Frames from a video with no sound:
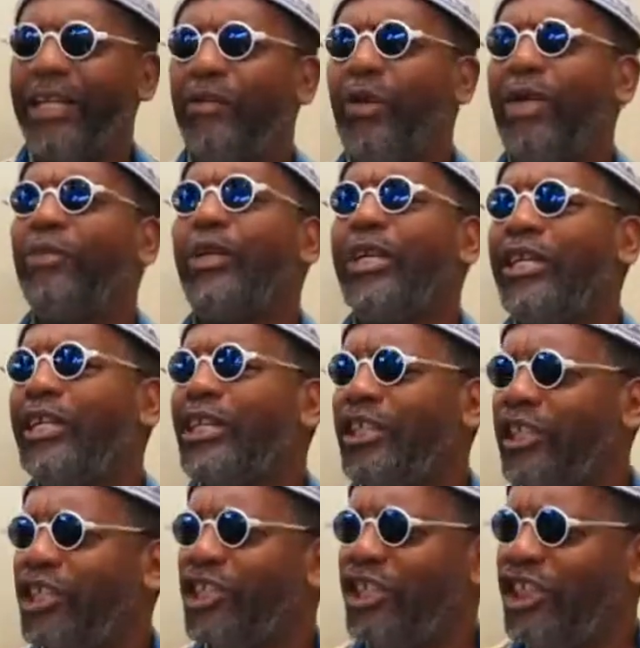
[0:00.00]
the one where you get
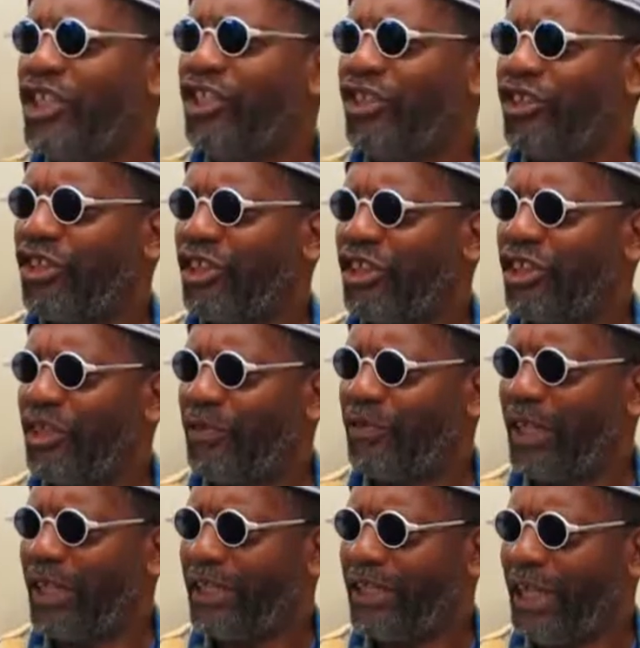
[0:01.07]
the seizures and stuff
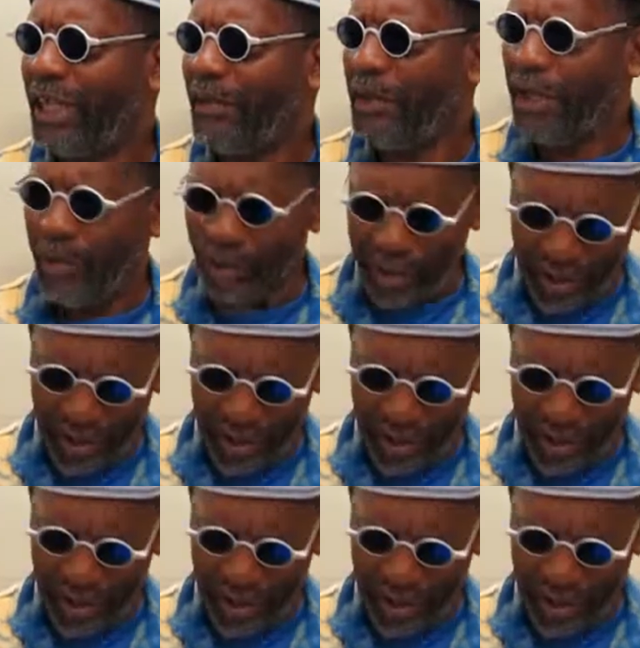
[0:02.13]
like mm-hmm. that. There's